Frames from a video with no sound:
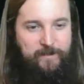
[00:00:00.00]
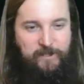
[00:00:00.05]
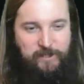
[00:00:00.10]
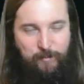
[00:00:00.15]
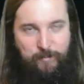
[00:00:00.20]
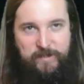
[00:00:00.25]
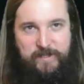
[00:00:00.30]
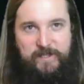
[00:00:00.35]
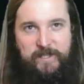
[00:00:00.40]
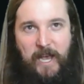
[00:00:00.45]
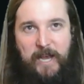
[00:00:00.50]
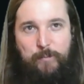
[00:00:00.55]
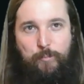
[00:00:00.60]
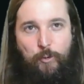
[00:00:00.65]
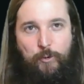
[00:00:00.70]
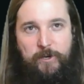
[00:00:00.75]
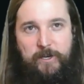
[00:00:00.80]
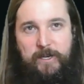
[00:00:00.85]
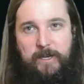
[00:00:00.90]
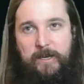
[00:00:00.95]
It'll be
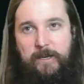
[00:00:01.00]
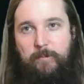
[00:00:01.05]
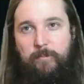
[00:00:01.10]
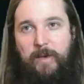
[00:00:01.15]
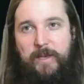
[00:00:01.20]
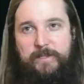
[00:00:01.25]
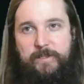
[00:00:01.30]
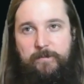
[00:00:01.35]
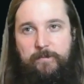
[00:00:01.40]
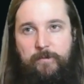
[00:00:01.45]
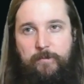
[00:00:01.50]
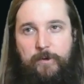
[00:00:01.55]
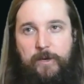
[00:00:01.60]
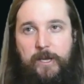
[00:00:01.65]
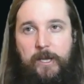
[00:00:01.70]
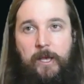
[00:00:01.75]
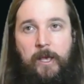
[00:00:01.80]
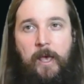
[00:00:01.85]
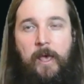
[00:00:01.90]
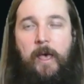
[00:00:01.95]
sideboarded in best of
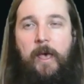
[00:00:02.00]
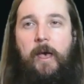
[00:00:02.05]
3.